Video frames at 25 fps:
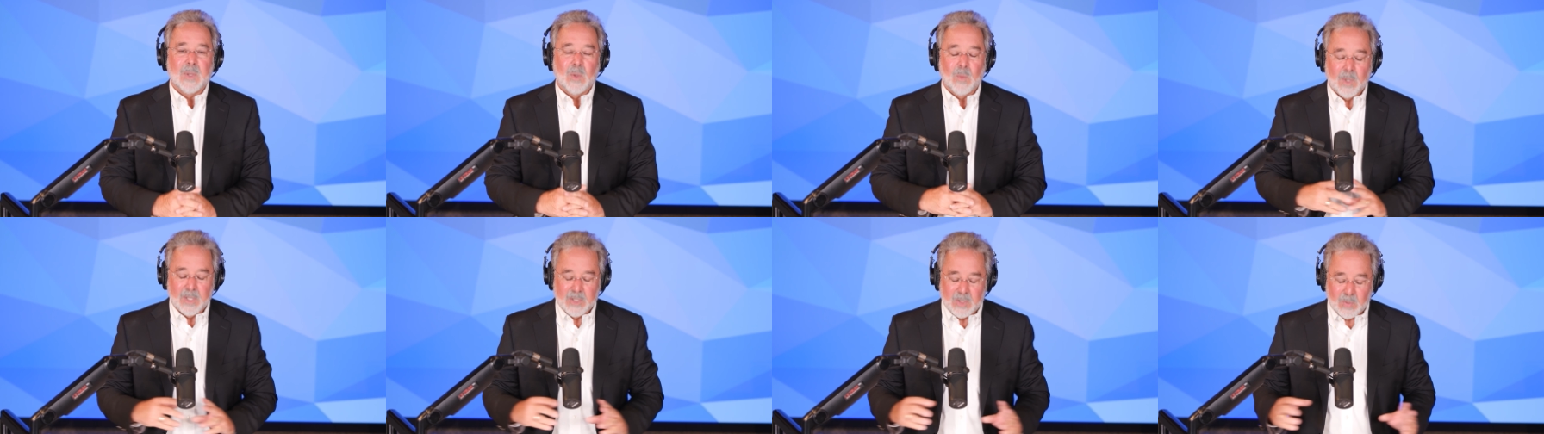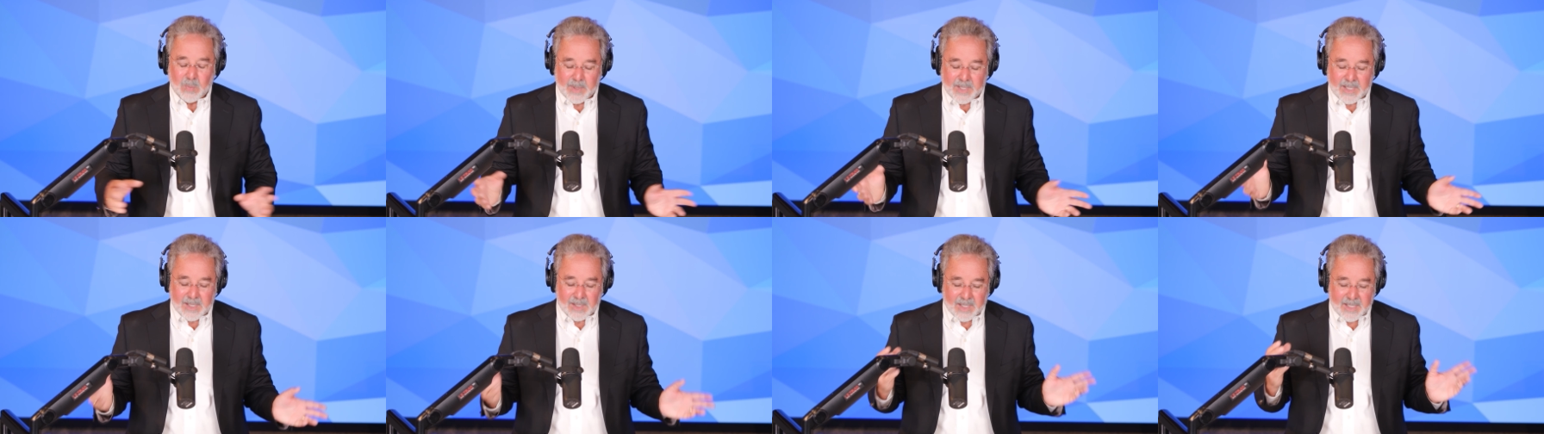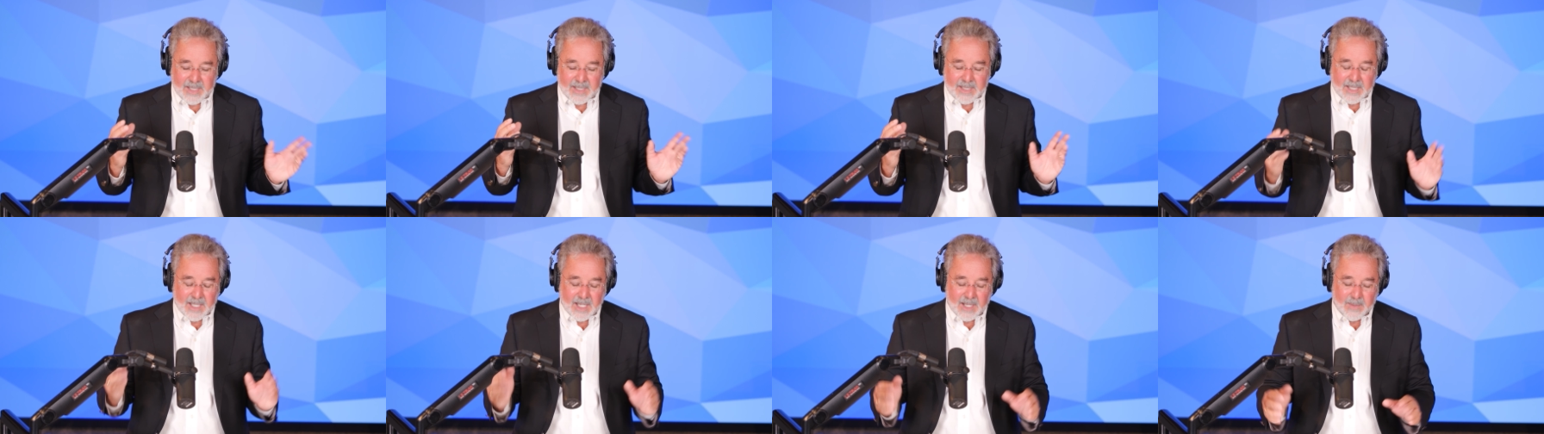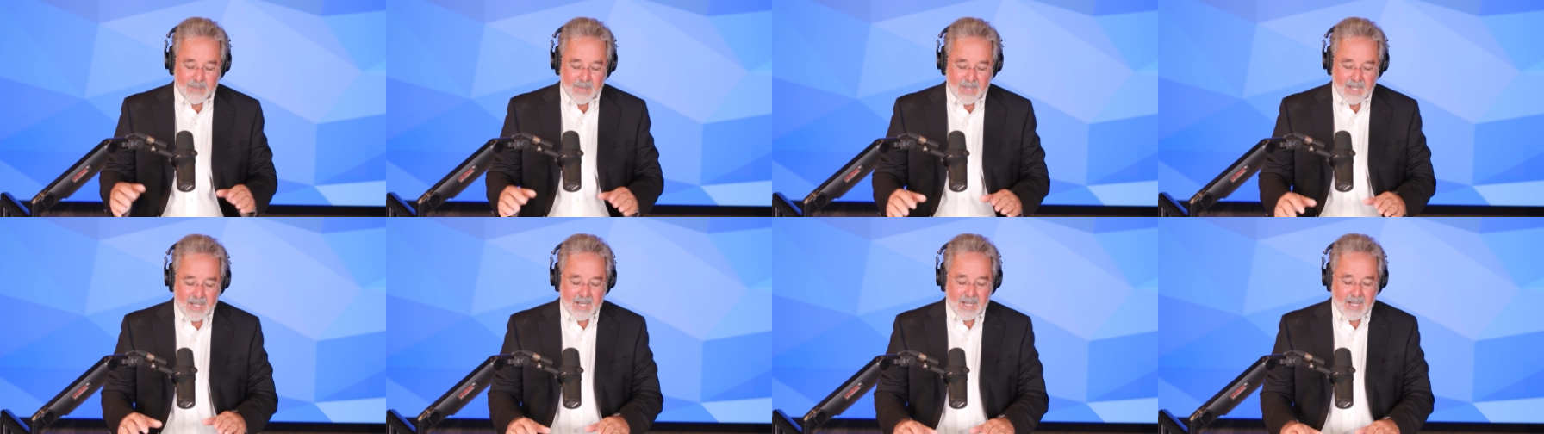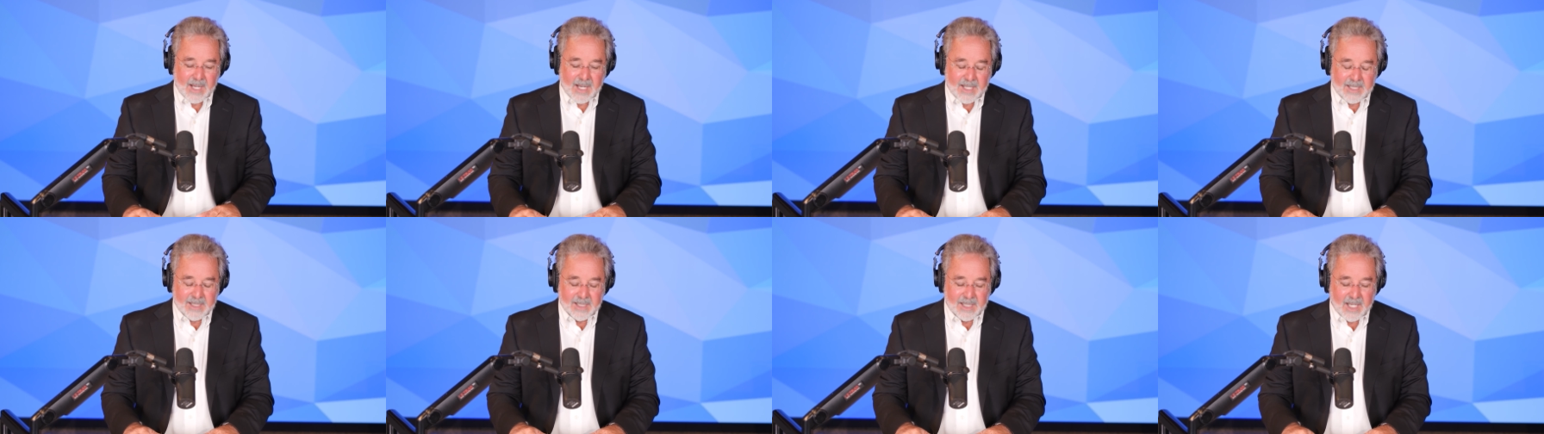And once we cleaned up
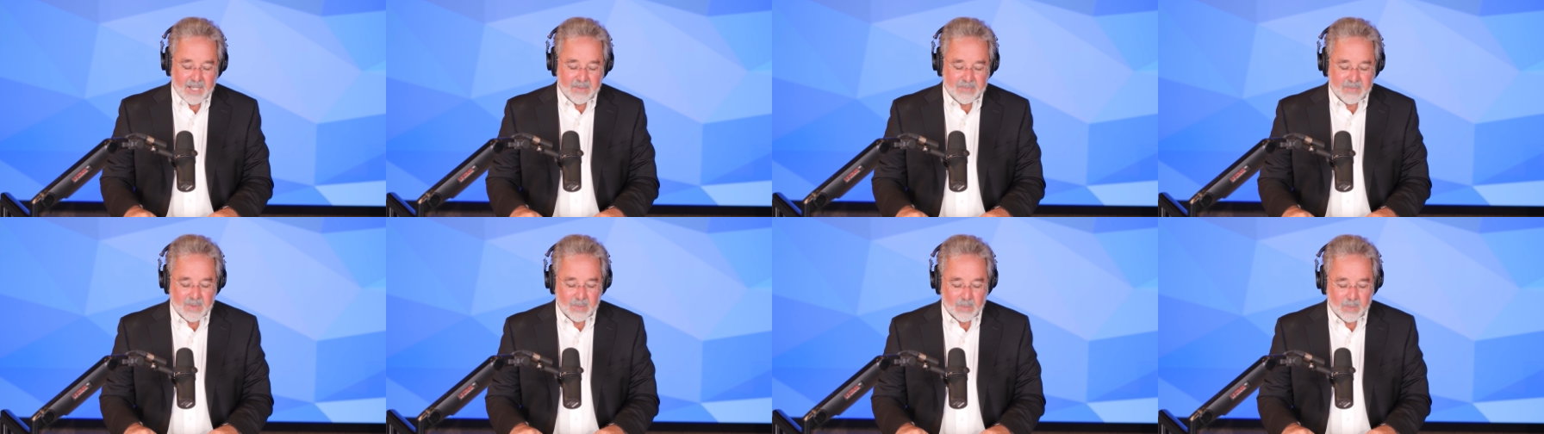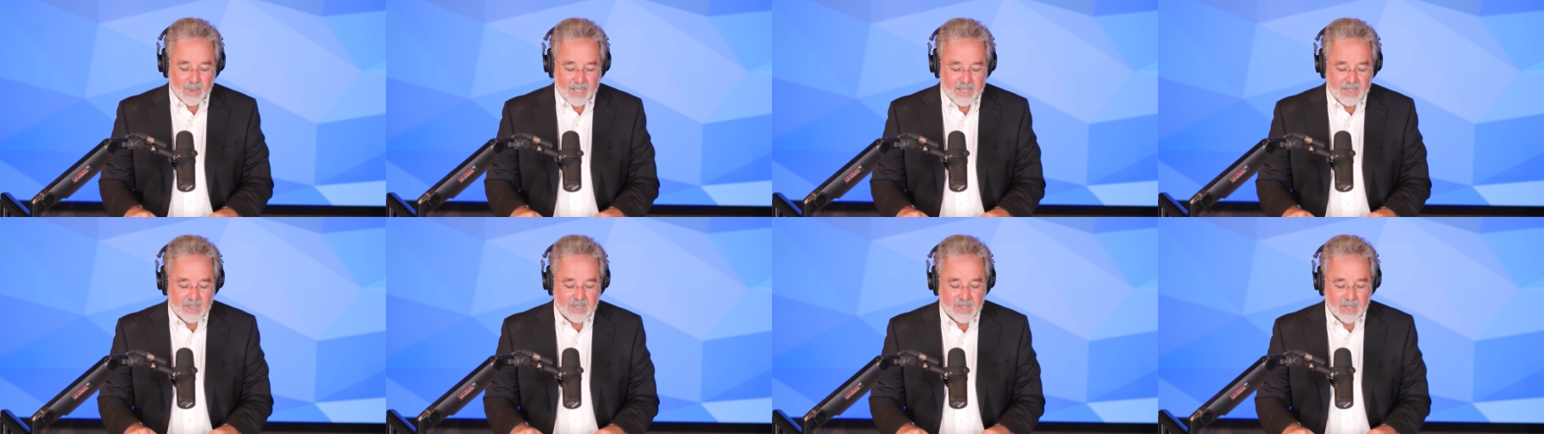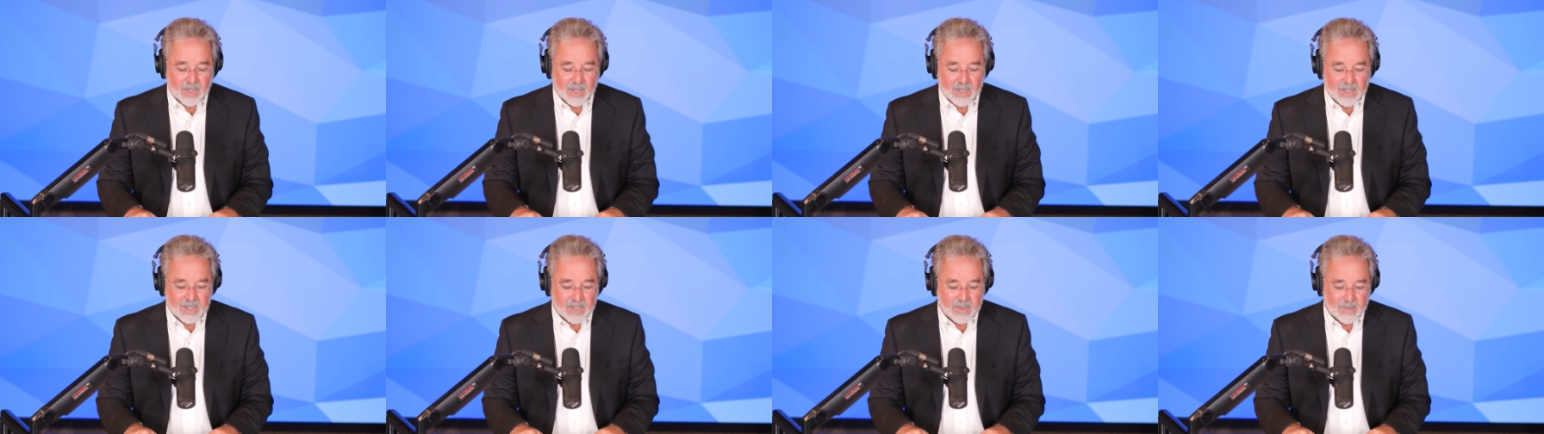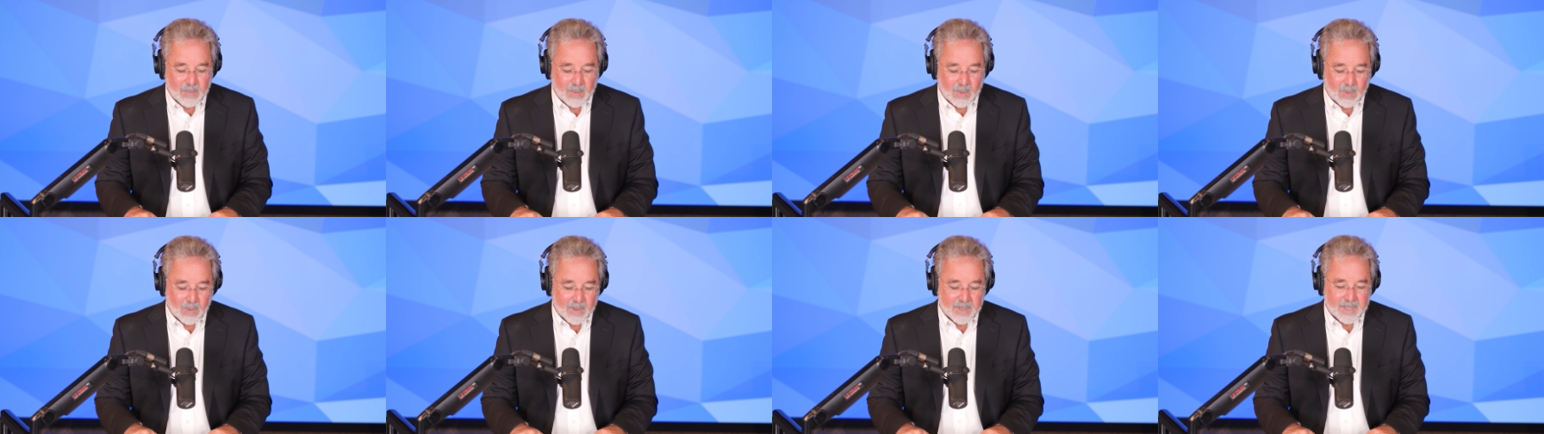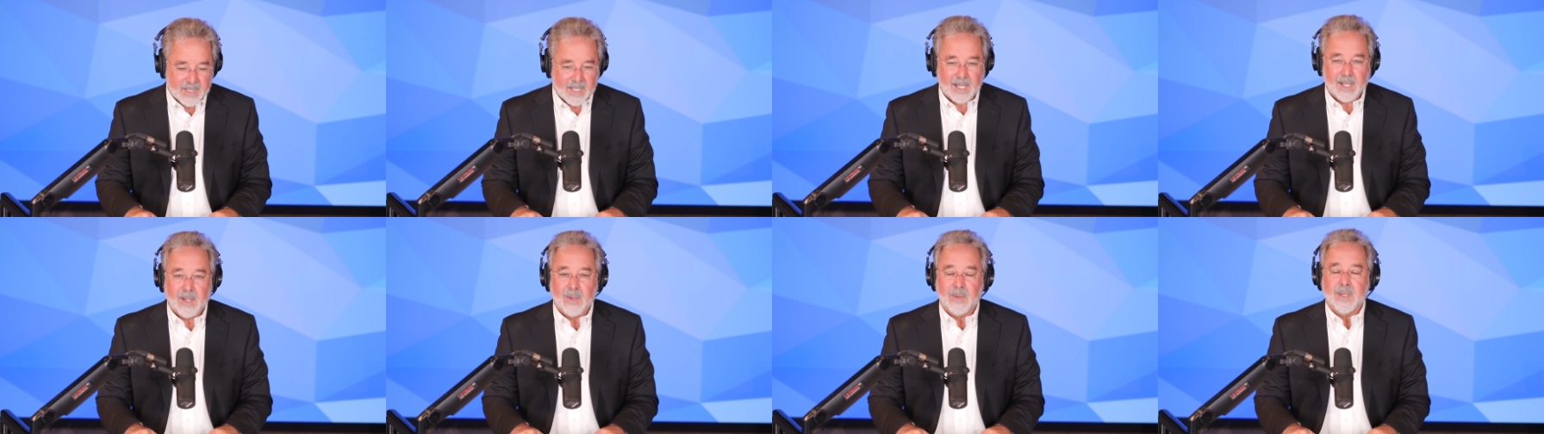and left, the rain started to pour
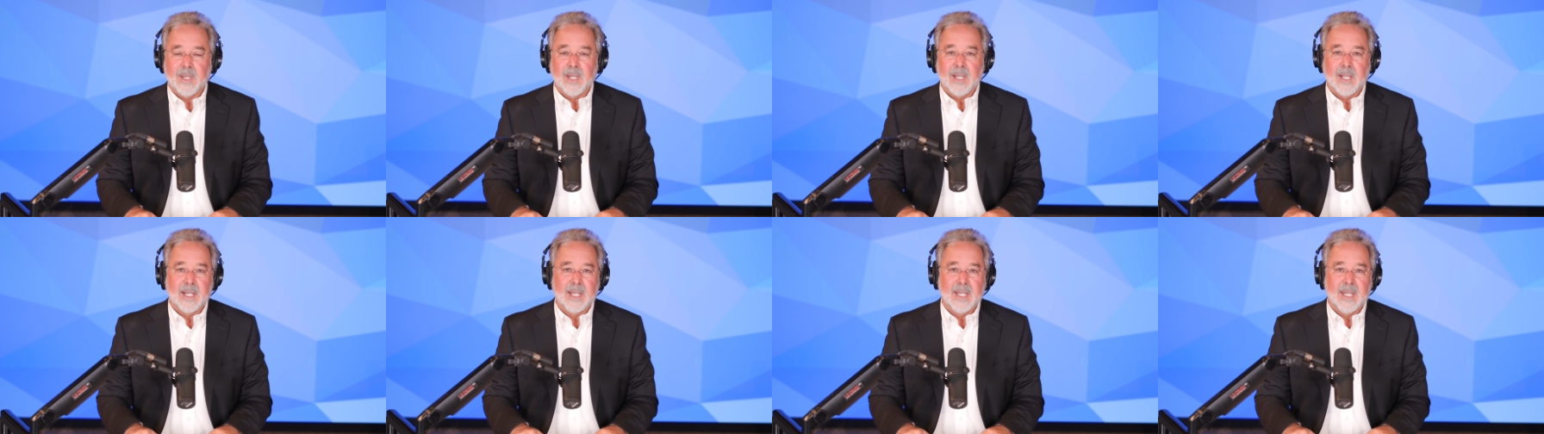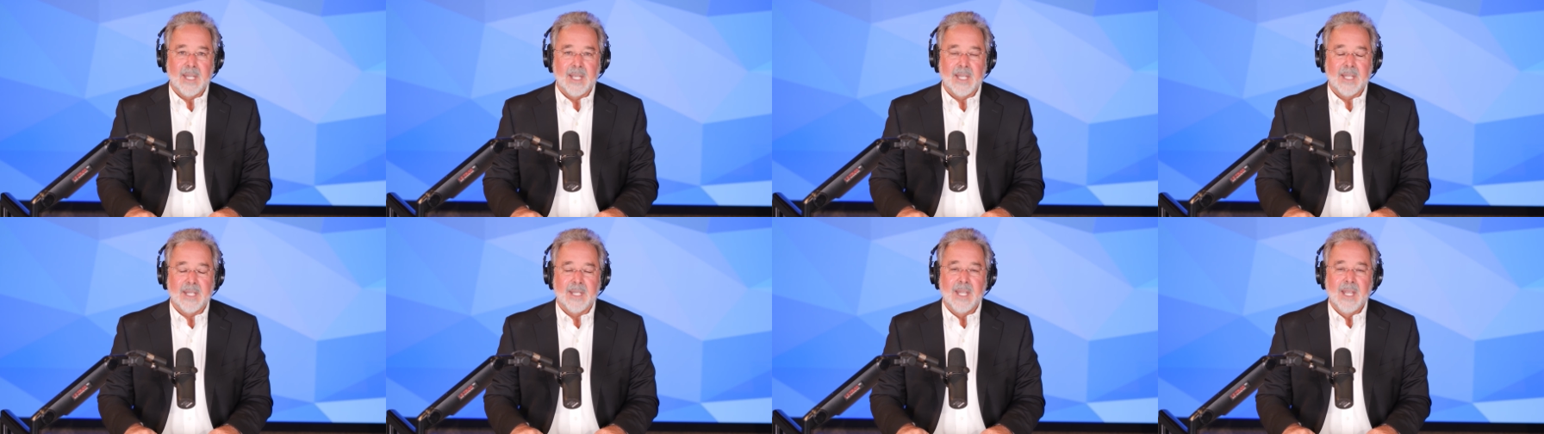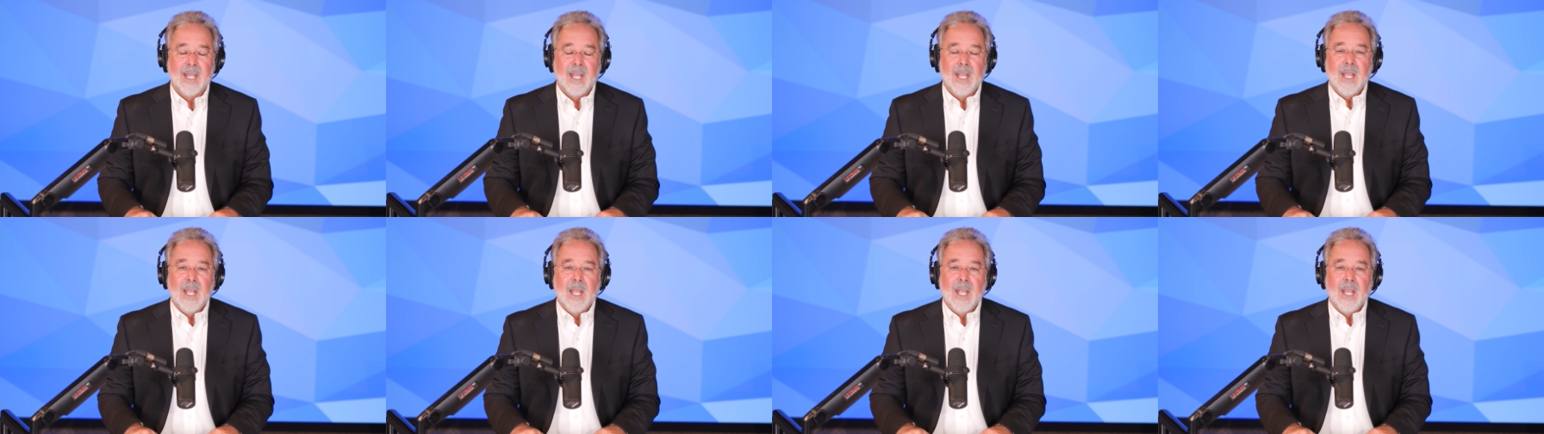down again.